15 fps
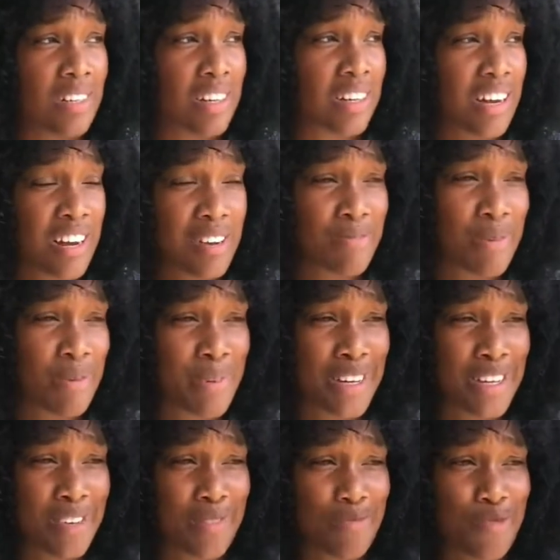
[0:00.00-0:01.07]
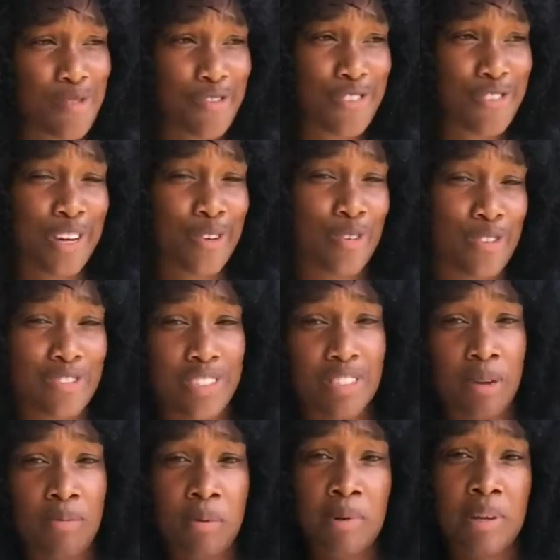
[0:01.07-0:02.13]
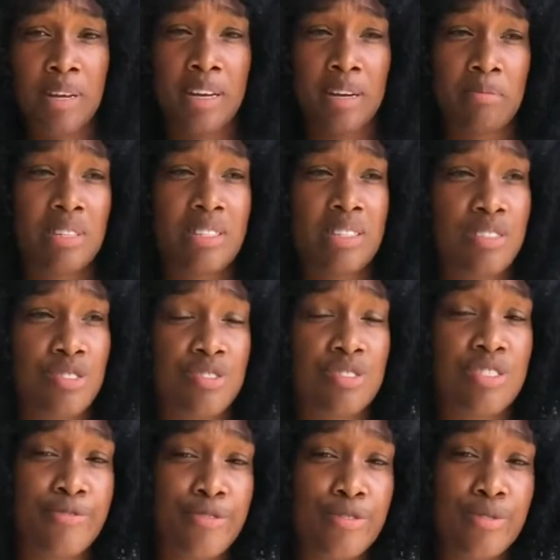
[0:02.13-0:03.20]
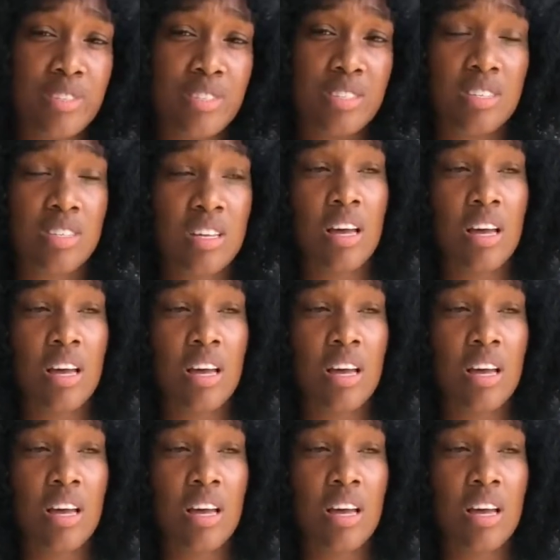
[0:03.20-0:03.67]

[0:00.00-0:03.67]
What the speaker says: can't remember anymore right now off the top of my head, but citrus fruits